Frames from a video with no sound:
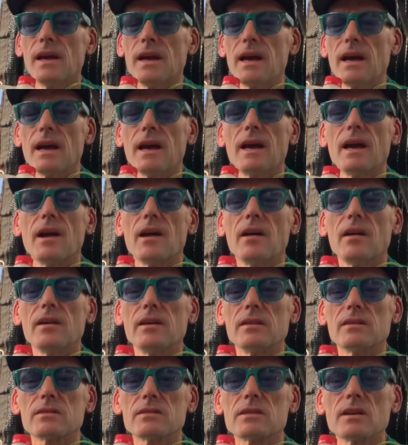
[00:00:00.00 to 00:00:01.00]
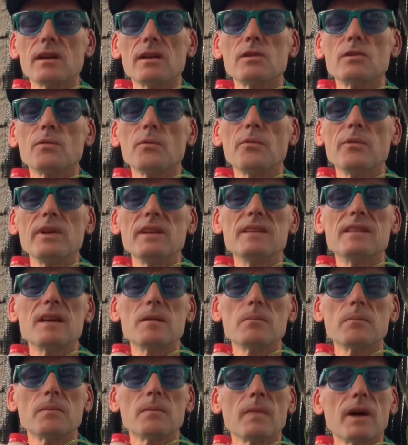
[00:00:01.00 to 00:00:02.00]
I started to feed
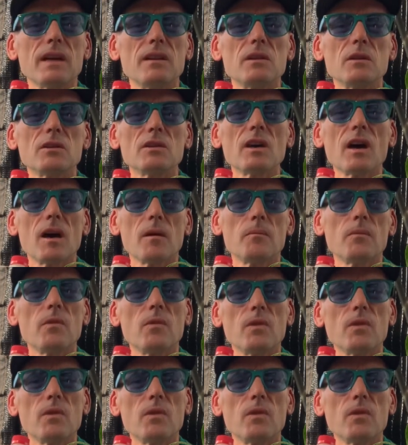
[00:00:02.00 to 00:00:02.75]
them by the top